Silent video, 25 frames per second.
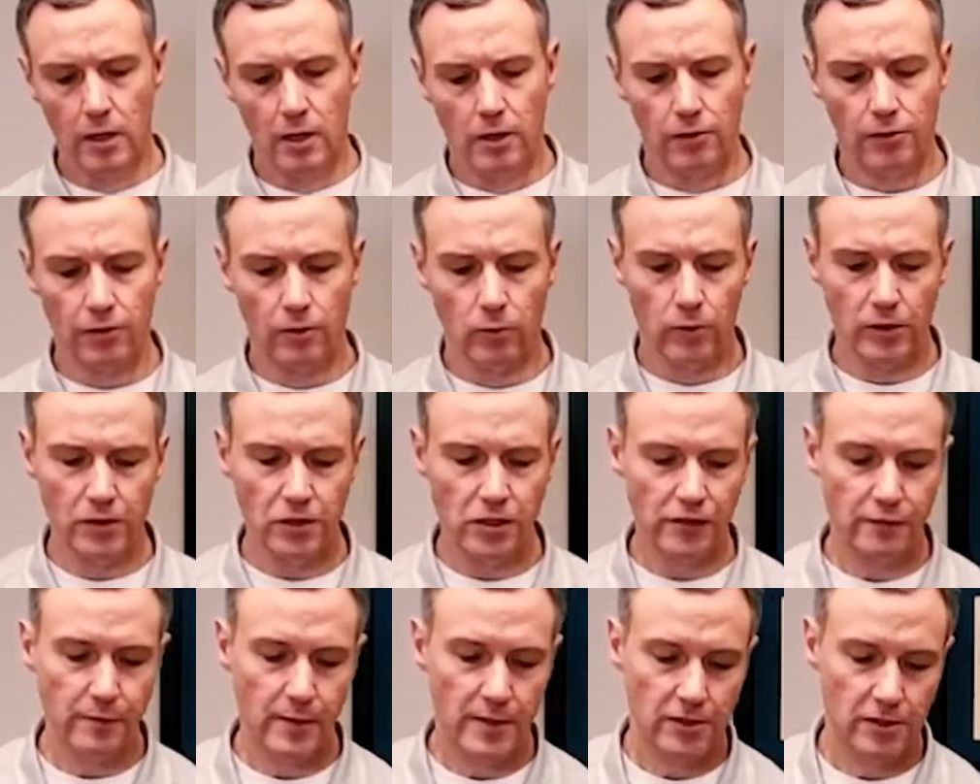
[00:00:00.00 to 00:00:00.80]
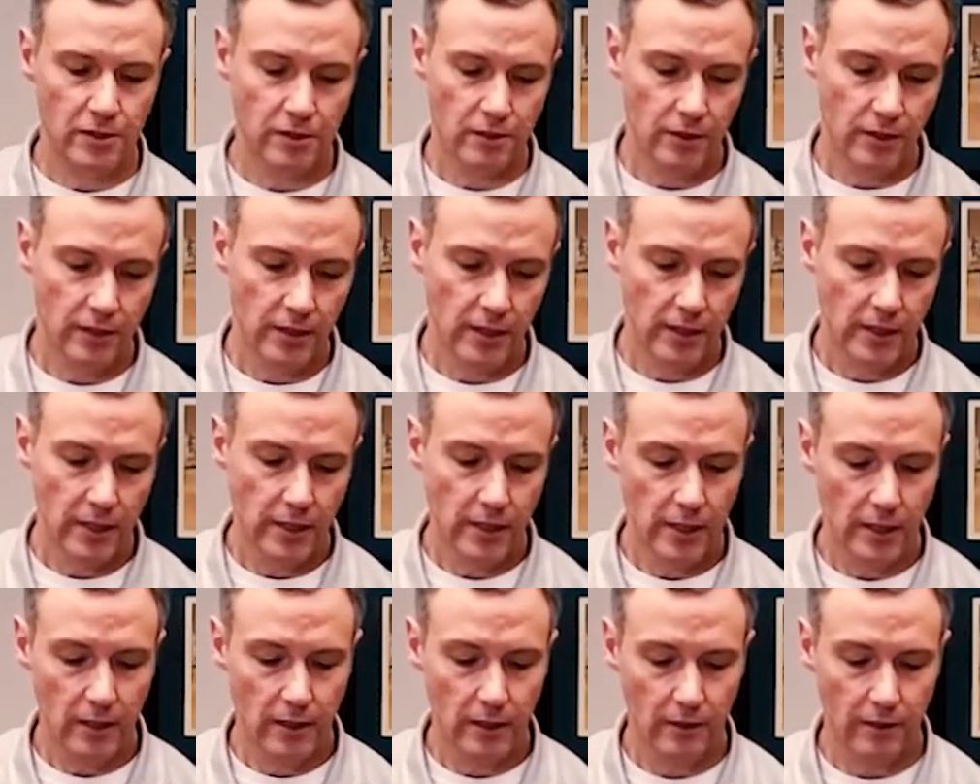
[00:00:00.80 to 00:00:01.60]
So once you've measured
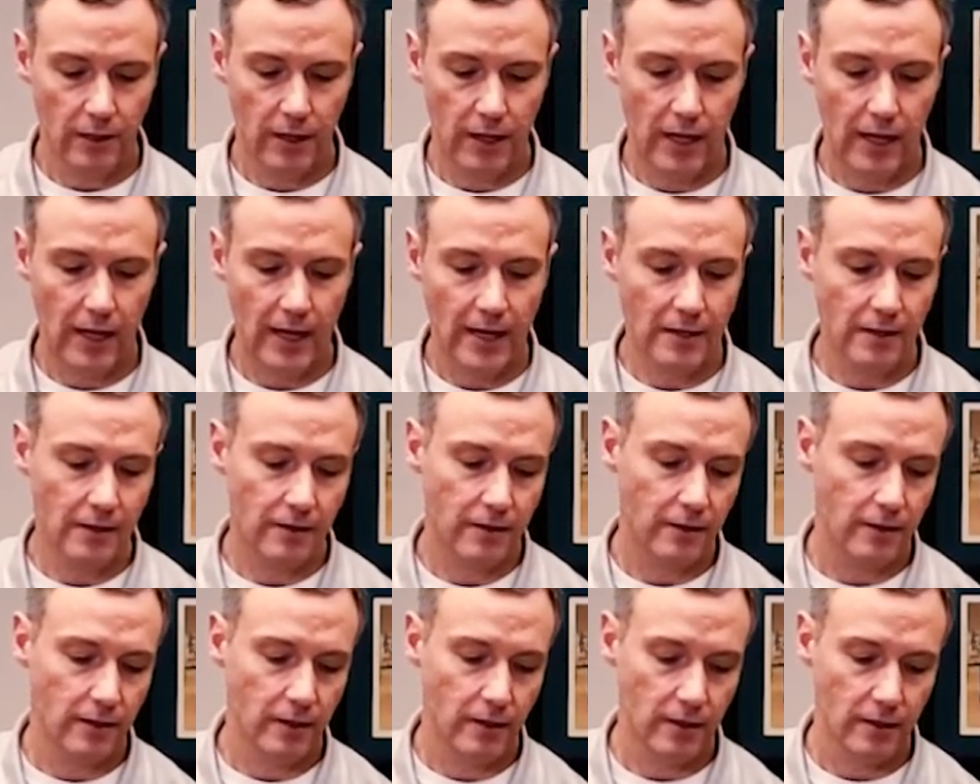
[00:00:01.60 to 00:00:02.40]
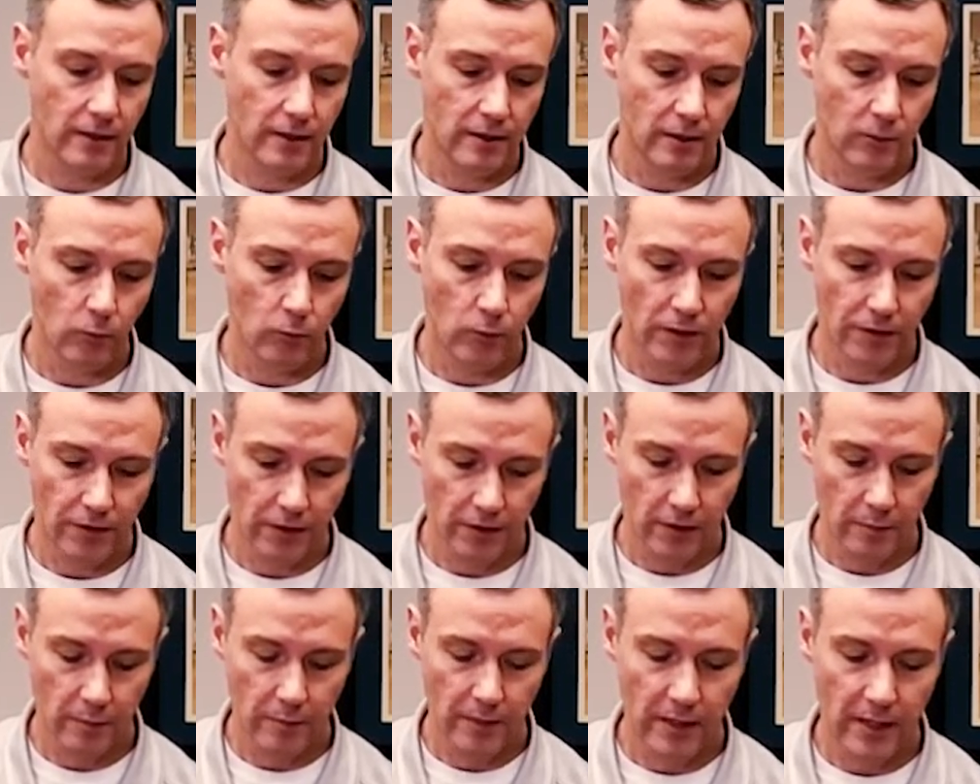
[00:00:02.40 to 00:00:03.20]
the height and the width
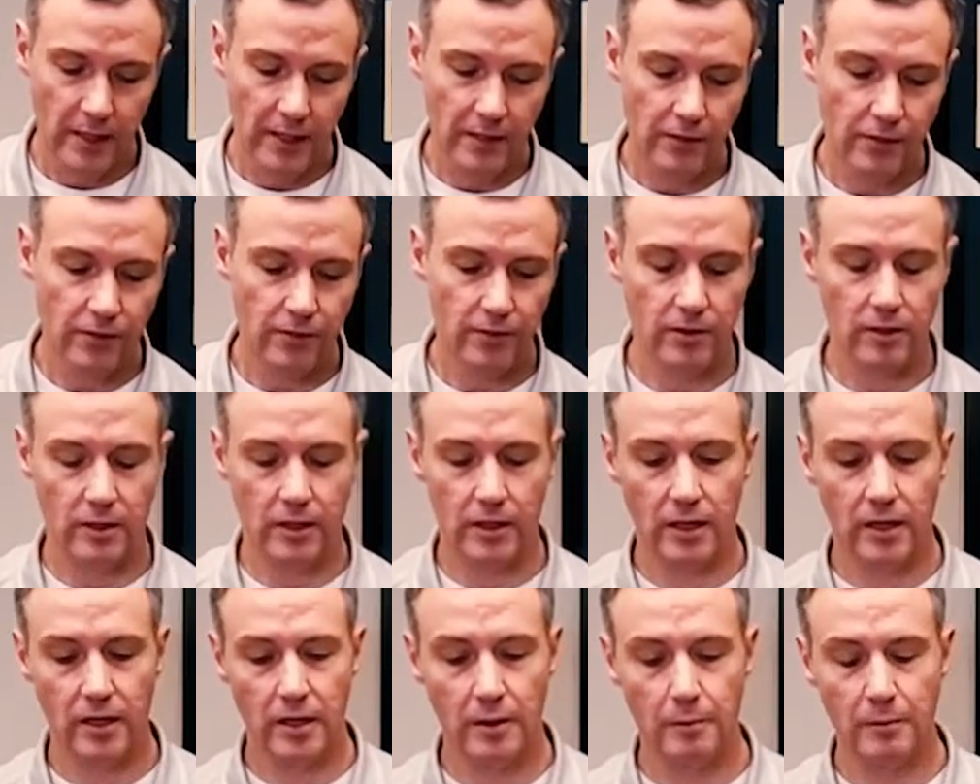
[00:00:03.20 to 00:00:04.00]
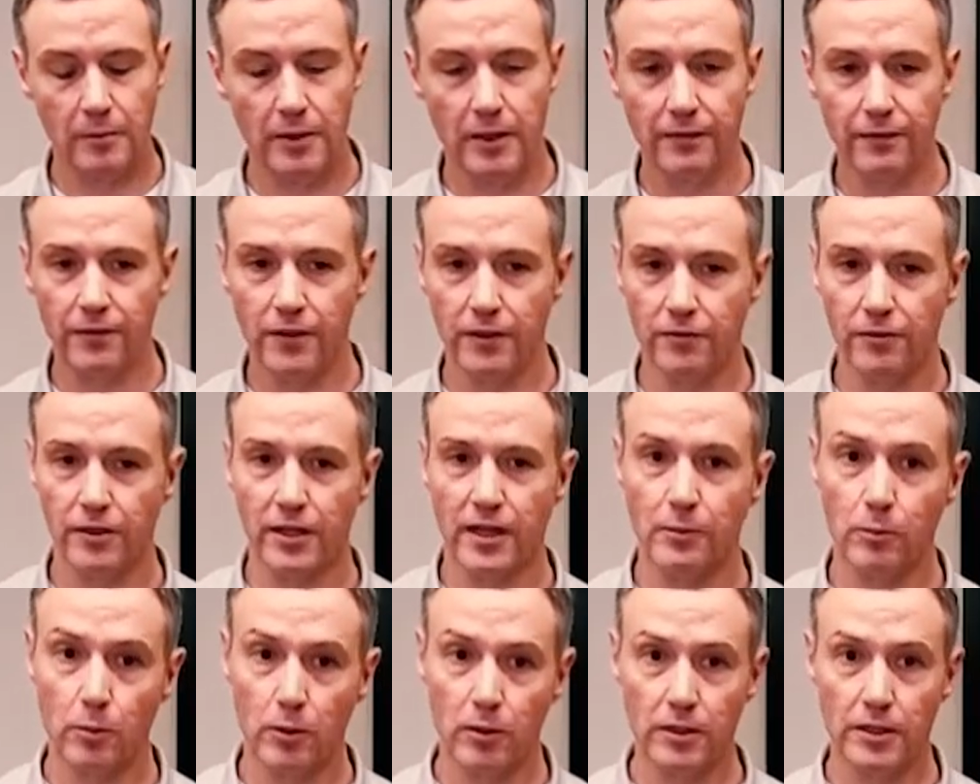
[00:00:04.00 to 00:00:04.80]
of the base, if the
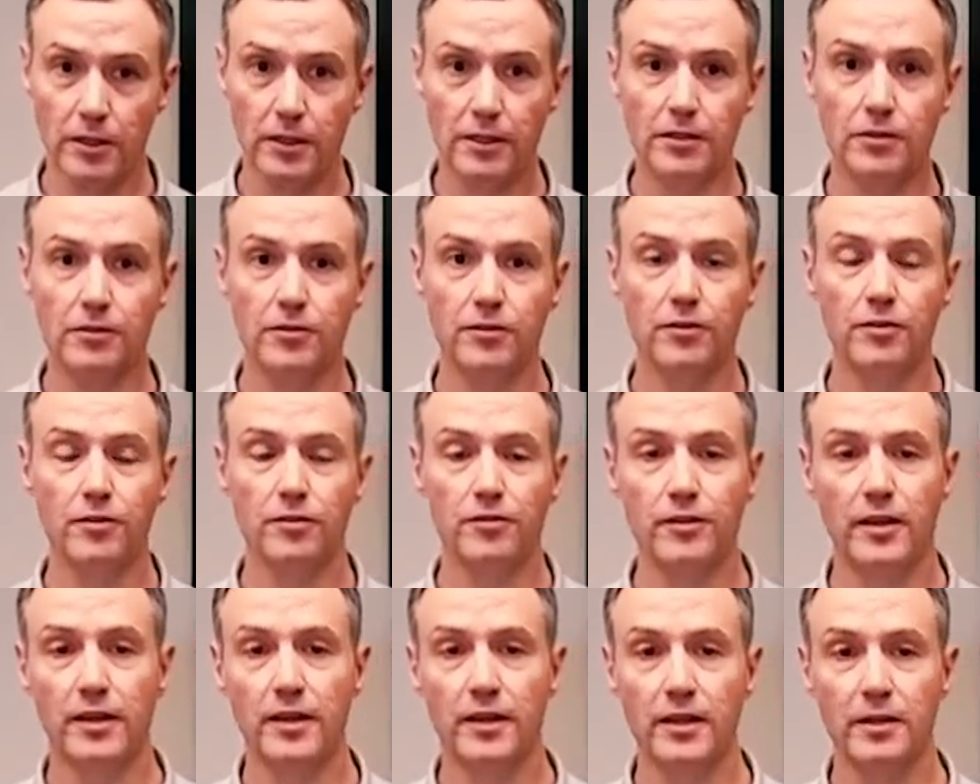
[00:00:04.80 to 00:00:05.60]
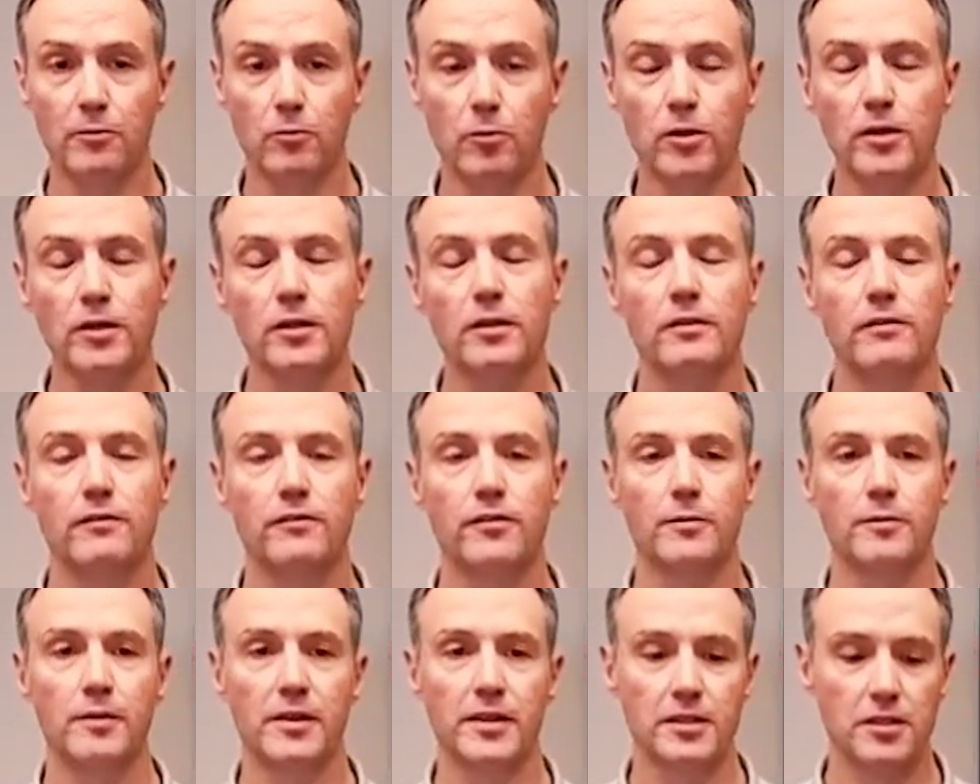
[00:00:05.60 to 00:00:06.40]
sidewall is set inward
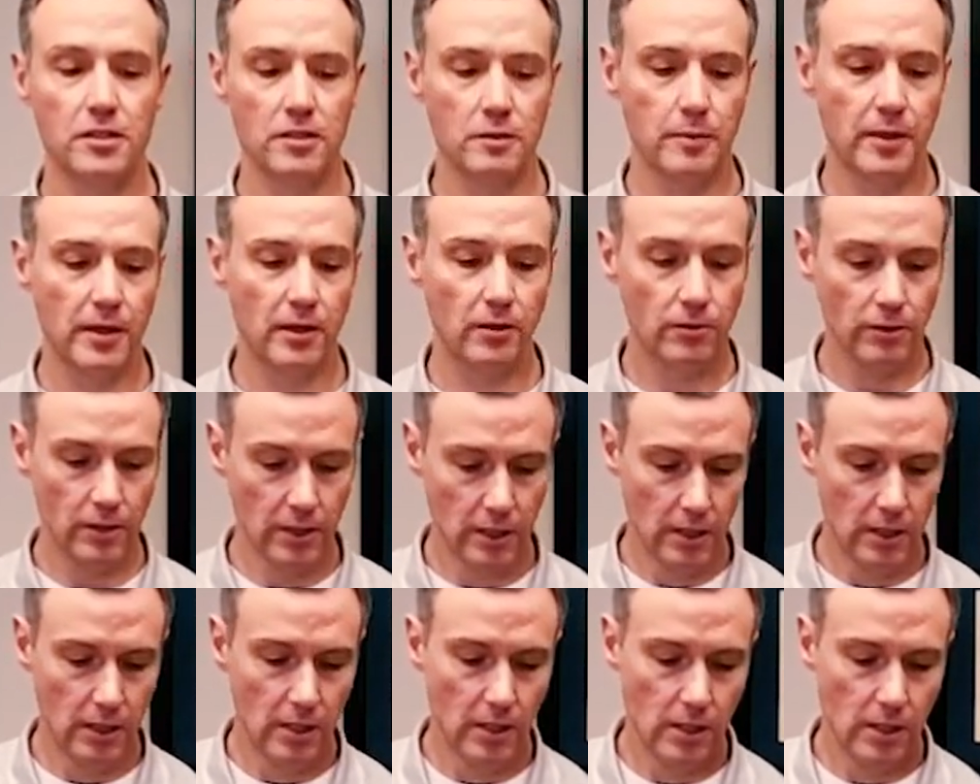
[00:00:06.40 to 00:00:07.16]
from the edge of the belt,